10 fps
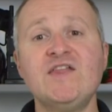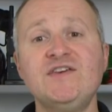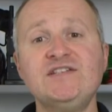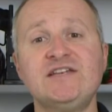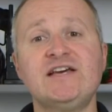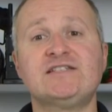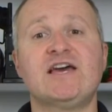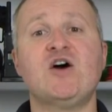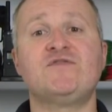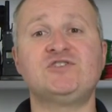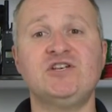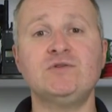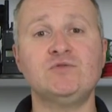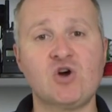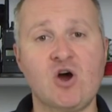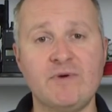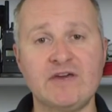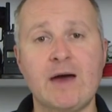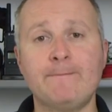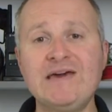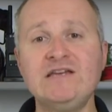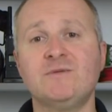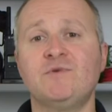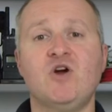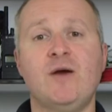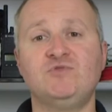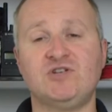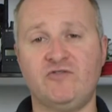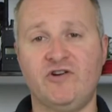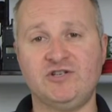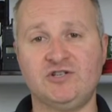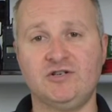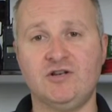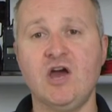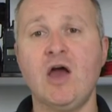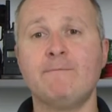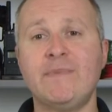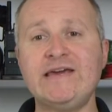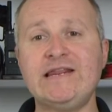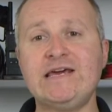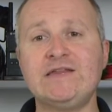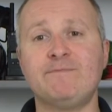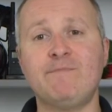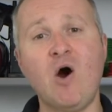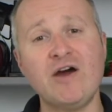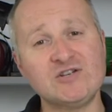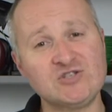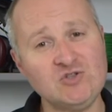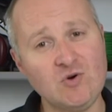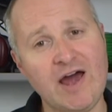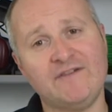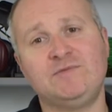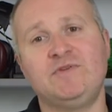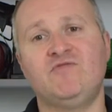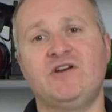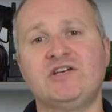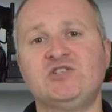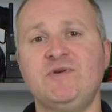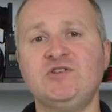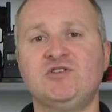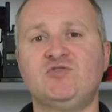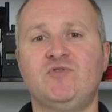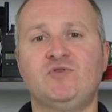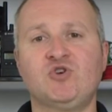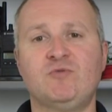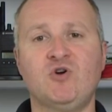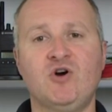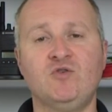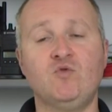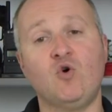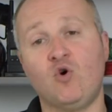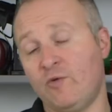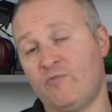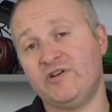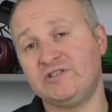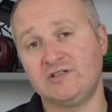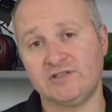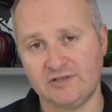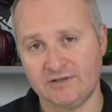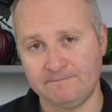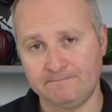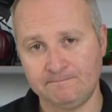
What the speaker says: This takes care of the signal timing and PWM generation, meaning the Pi does not have to be running a specialist real-time kernel or operating system.